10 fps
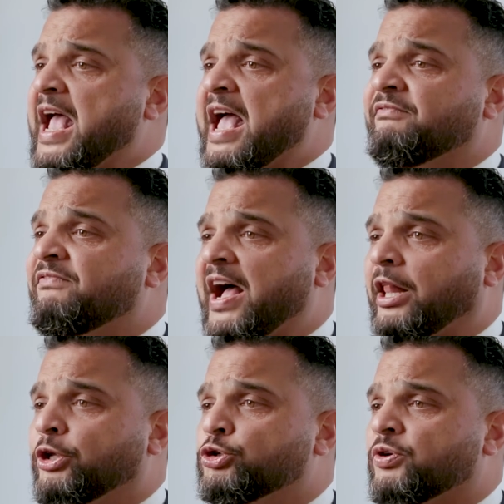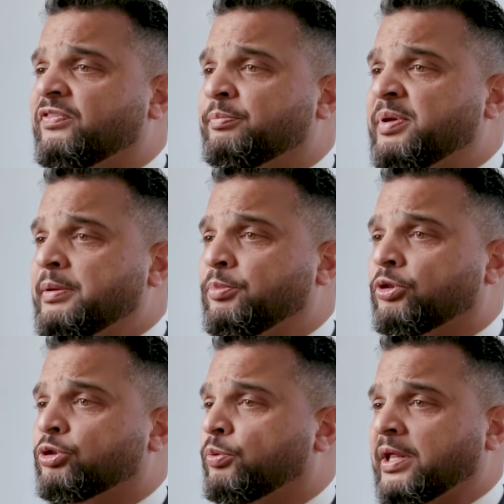and value-driven
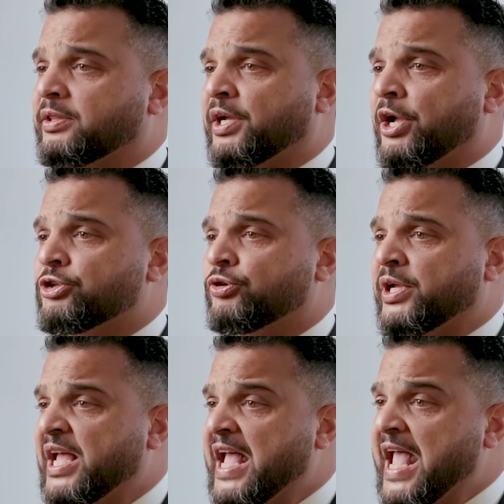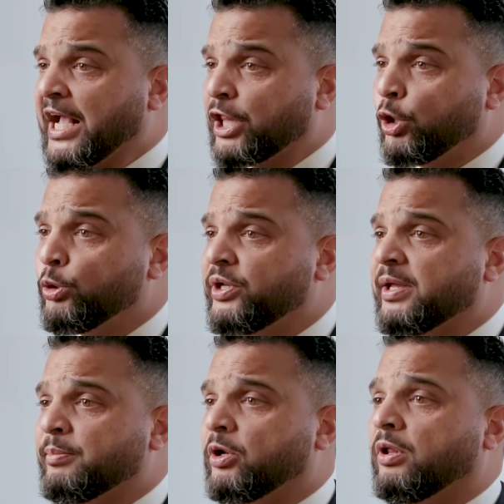people throughout the country,
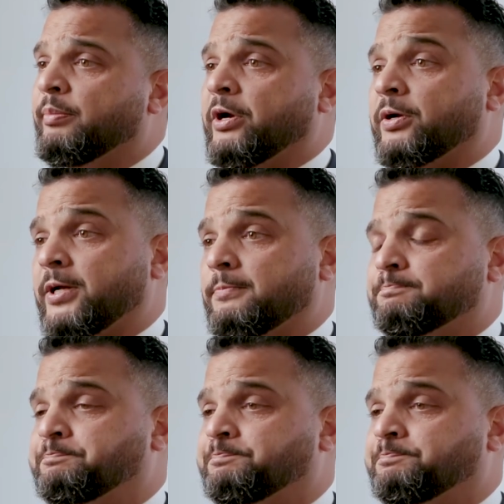including Middle America.